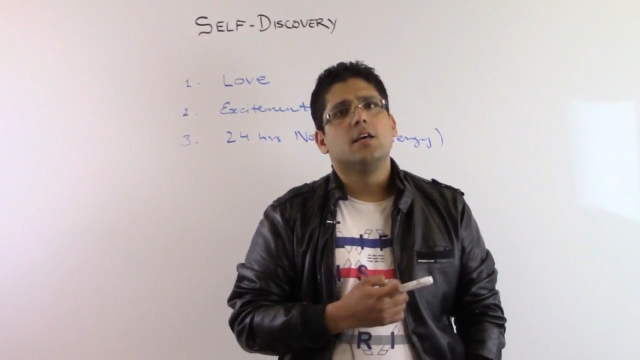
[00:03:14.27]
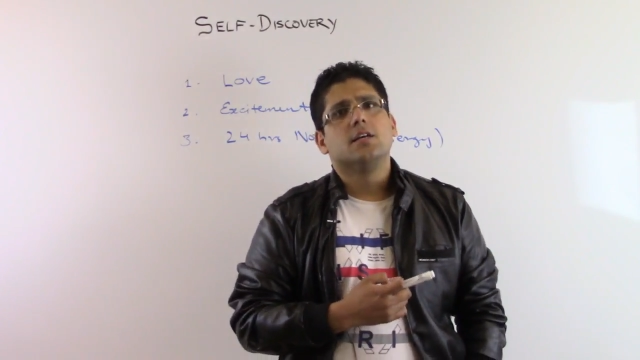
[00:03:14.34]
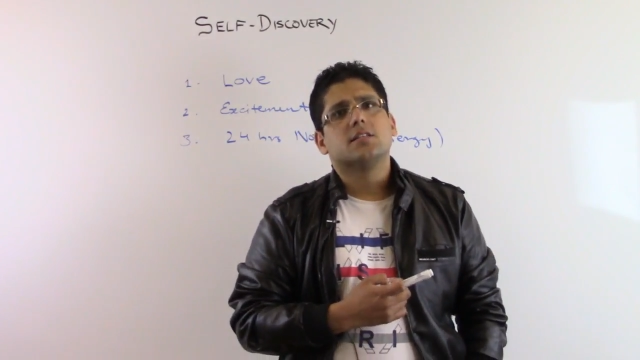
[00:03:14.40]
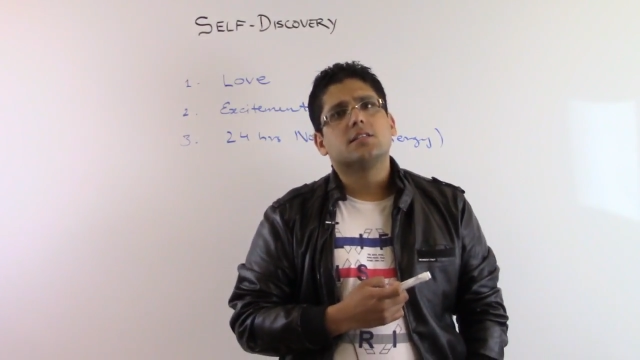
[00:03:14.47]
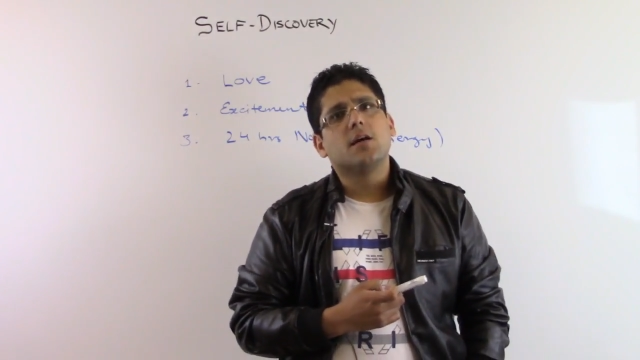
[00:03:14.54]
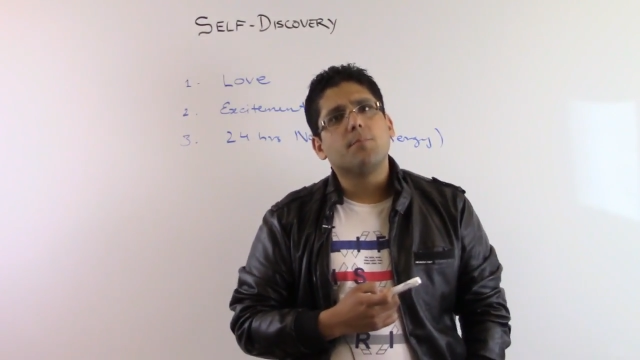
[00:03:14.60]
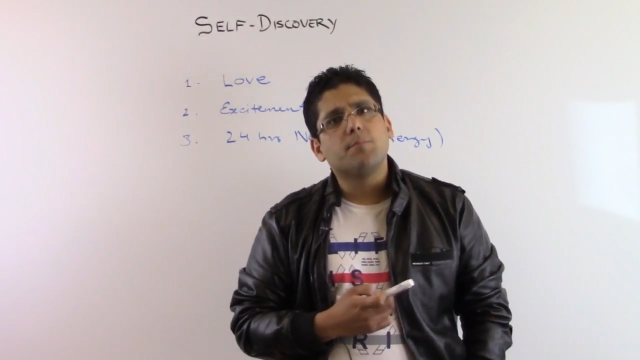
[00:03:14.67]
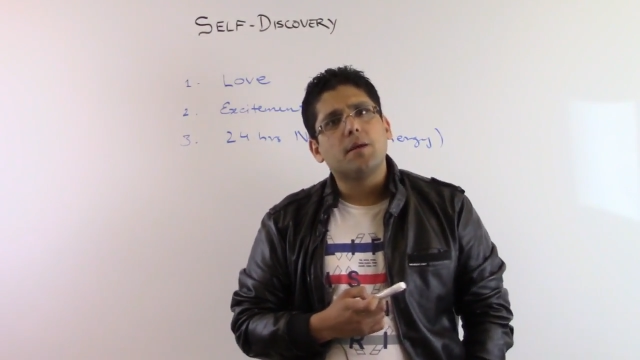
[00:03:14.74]

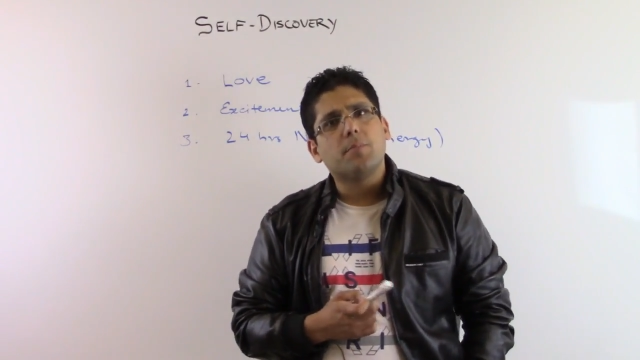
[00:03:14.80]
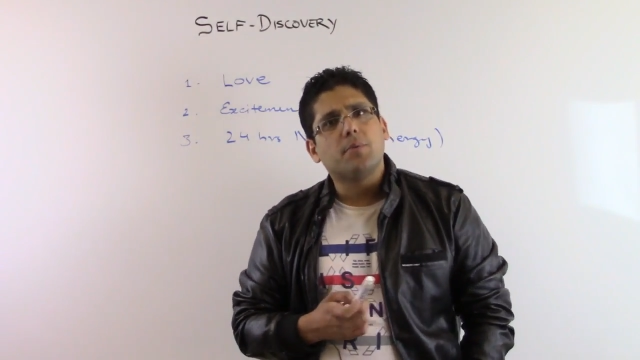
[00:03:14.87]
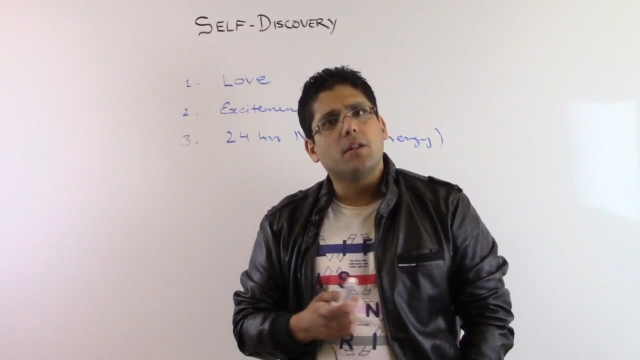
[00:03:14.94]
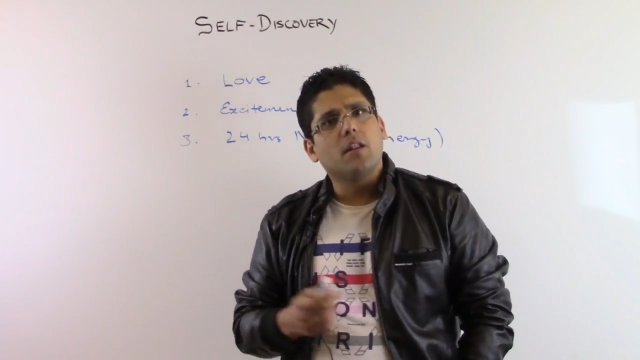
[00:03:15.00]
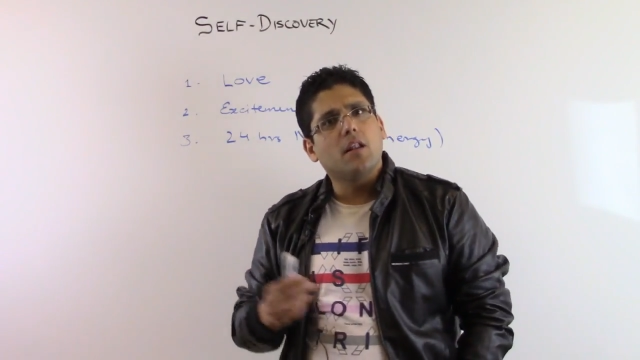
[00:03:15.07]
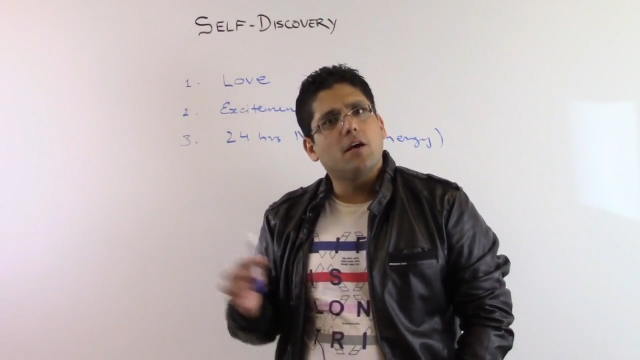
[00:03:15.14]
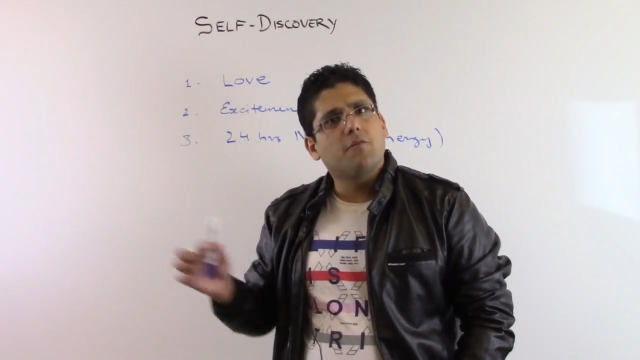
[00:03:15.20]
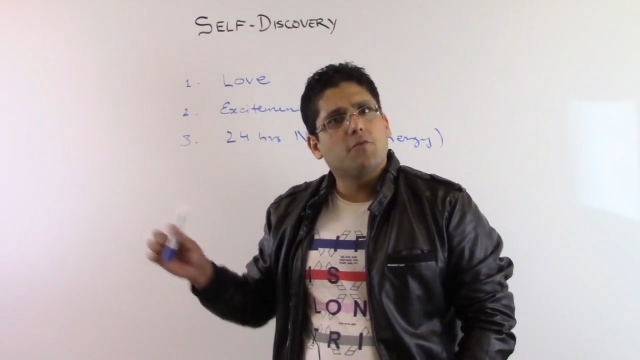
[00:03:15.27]
Some people
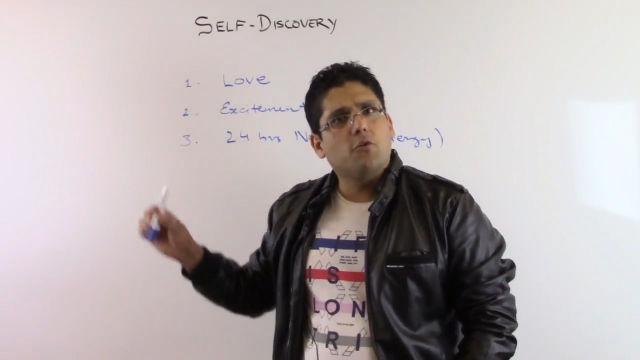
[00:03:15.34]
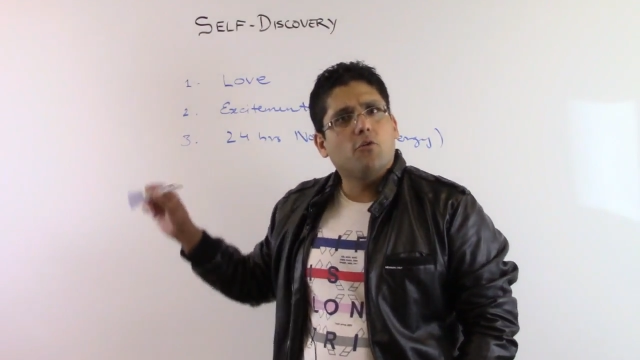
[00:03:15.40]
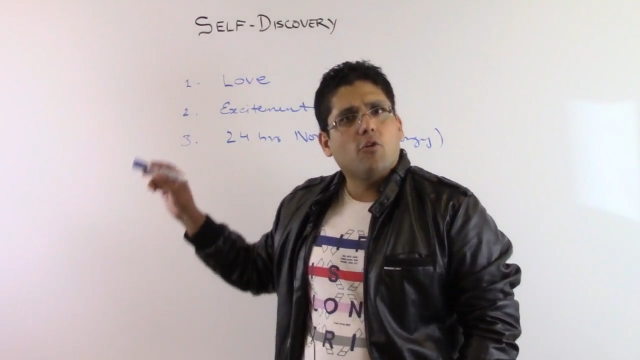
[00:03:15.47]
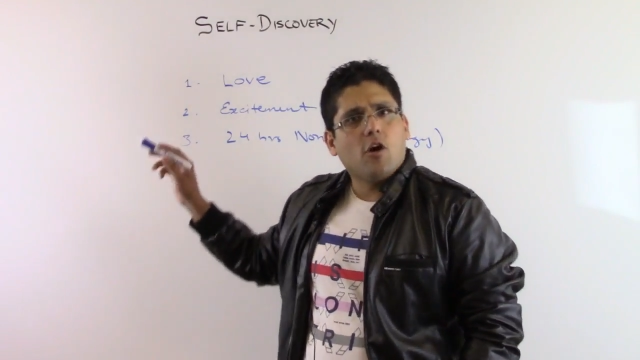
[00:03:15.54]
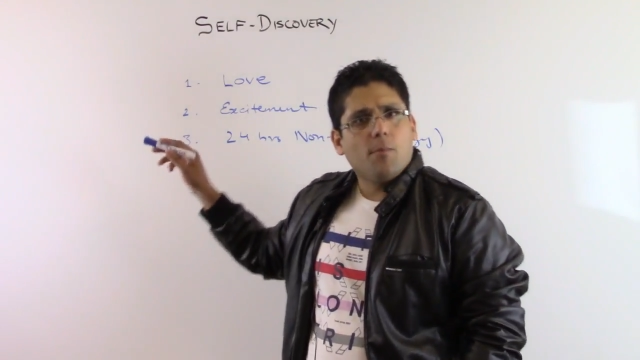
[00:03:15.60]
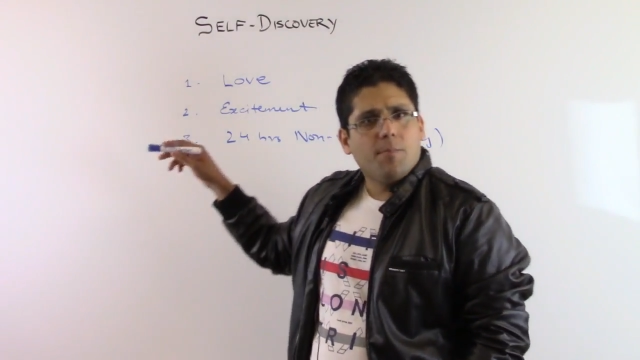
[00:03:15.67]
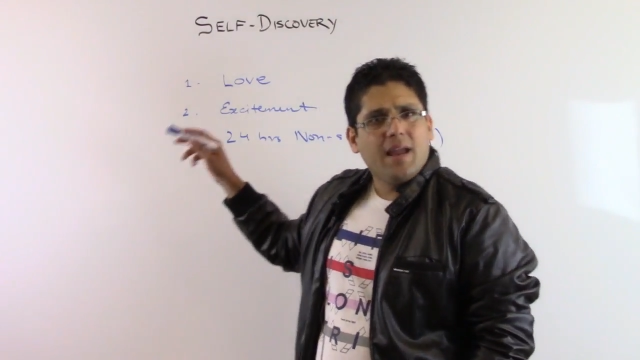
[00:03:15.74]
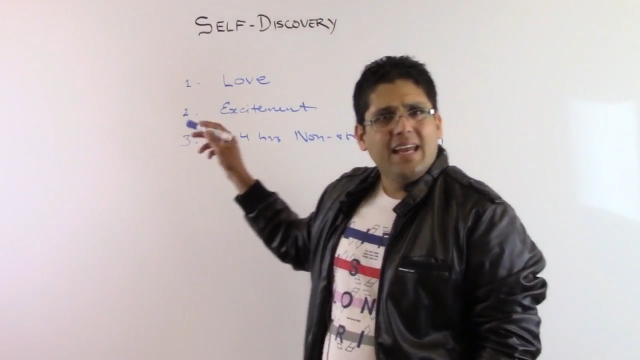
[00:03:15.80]
love to
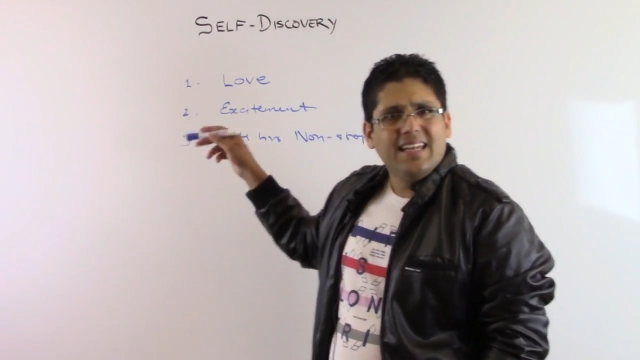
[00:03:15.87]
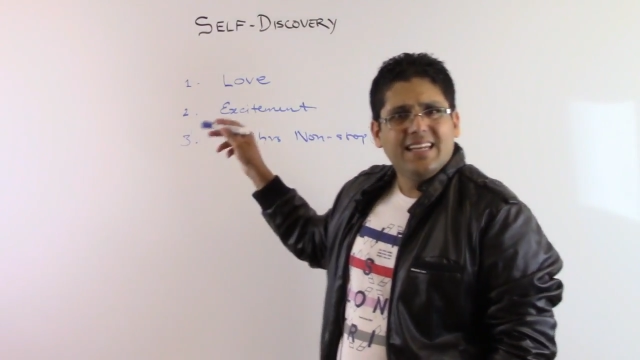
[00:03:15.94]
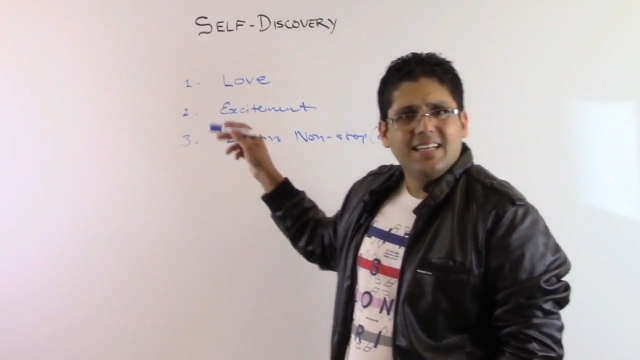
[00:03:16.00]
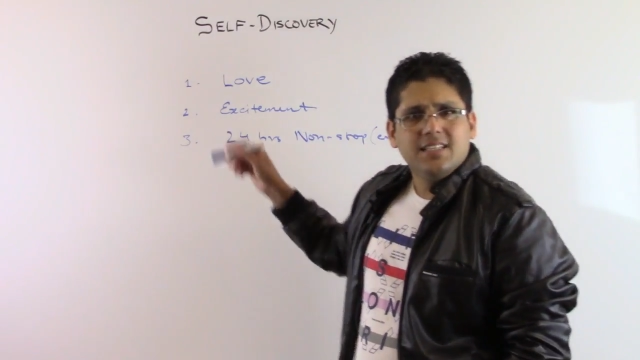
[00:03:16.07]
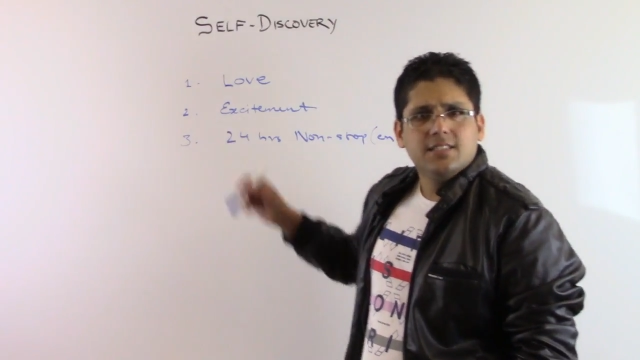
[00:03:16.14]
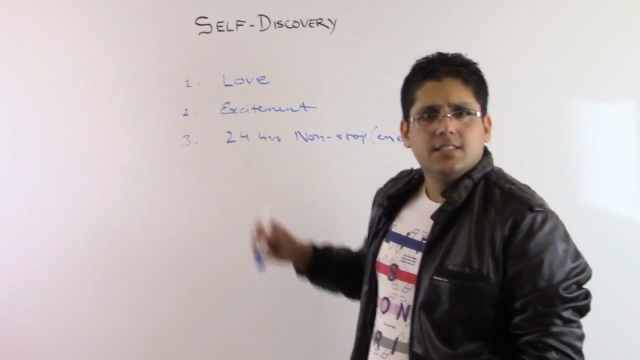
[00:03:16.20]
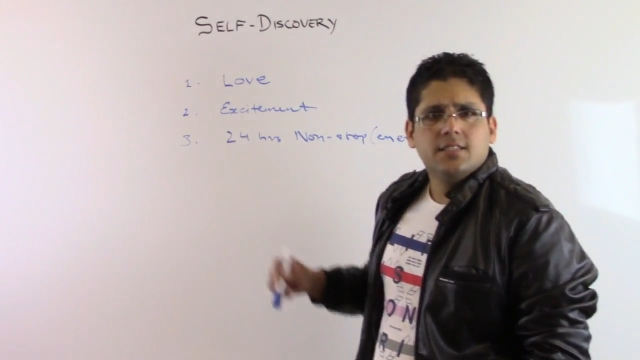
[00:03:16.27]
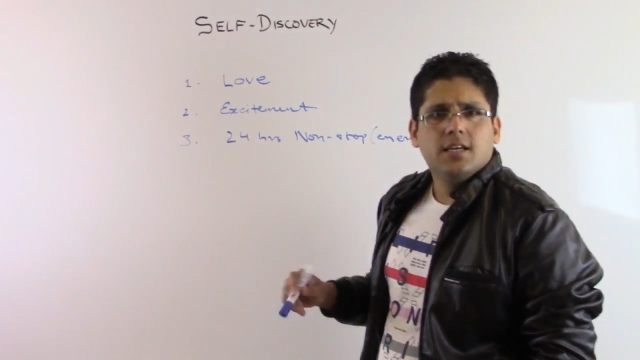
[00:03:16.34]
draw
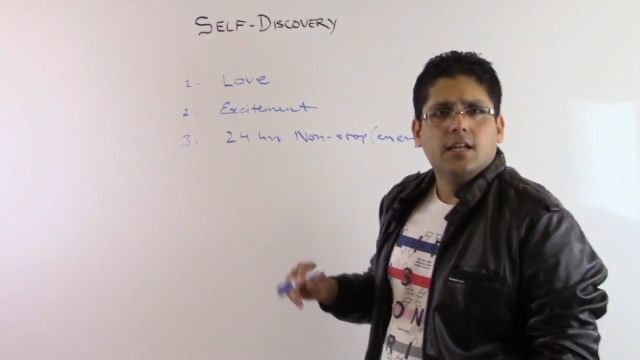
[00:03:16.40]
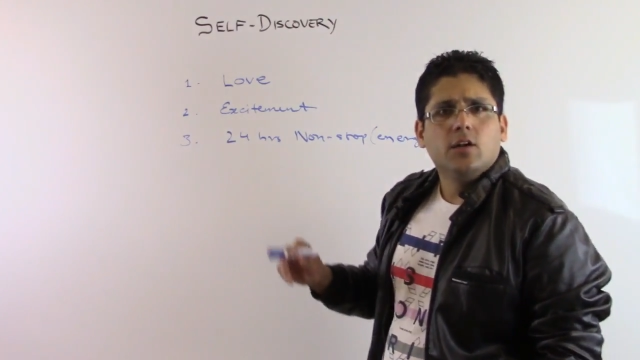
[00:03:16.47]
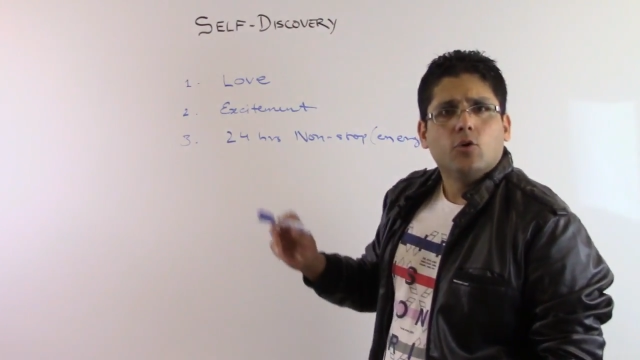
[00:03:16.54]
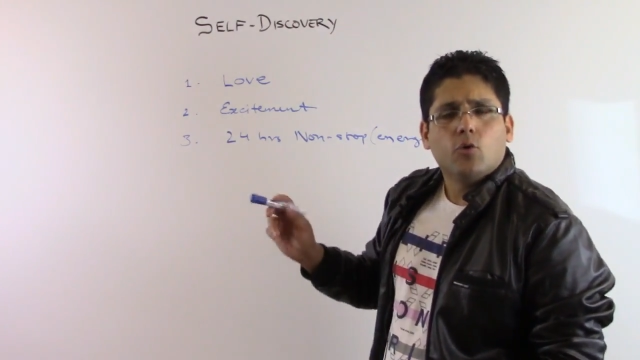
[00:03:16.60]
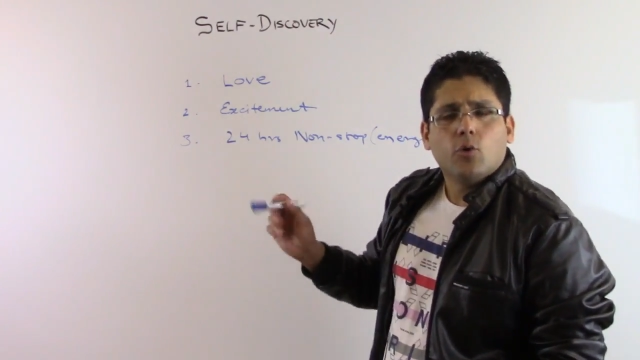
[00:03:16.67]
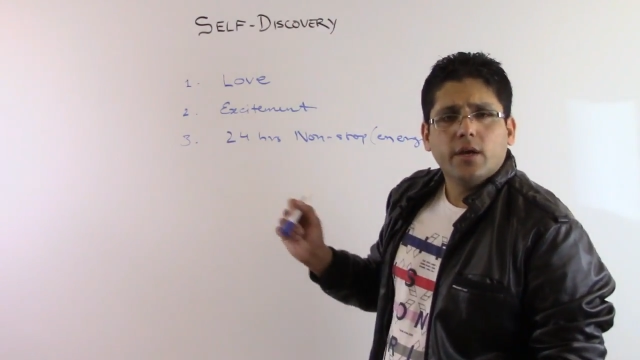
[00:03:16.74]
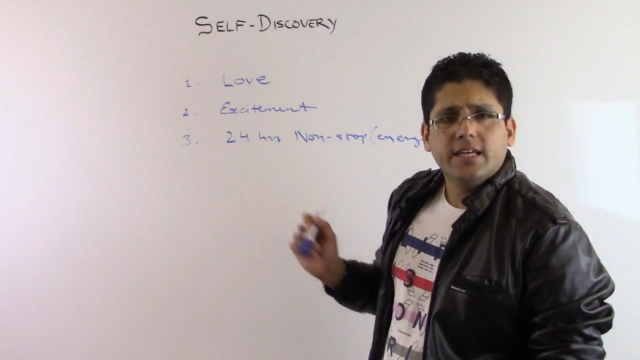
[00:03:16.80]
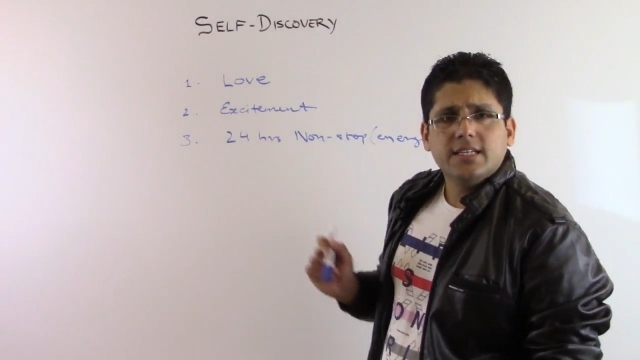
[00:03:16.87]
paintings and
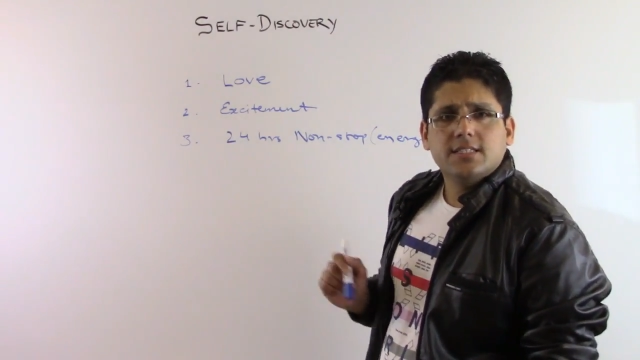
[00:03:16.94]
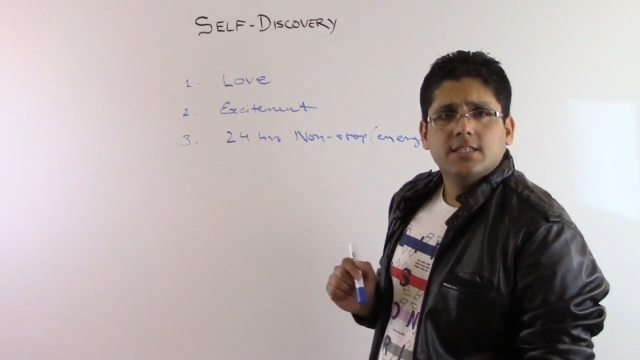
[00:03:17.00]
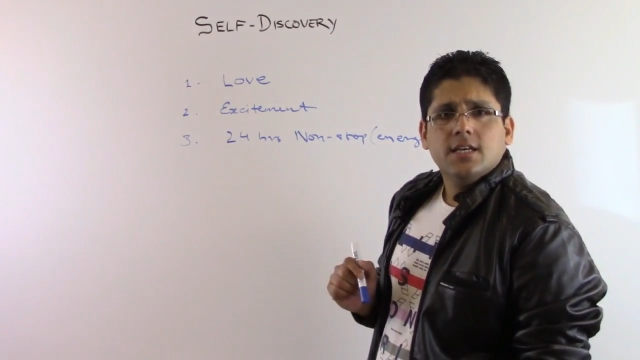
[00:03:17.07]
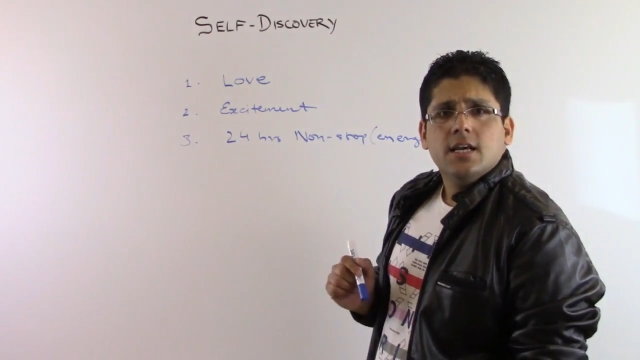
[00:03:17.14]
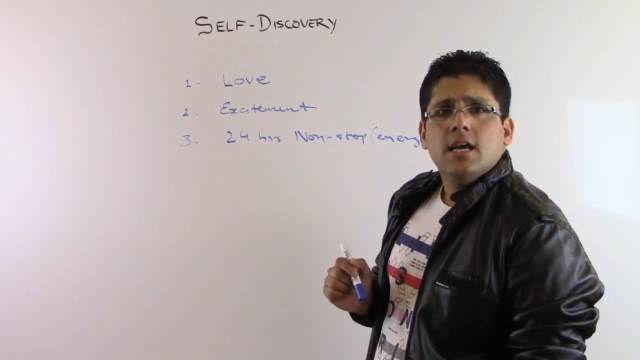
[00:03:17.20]
drawings.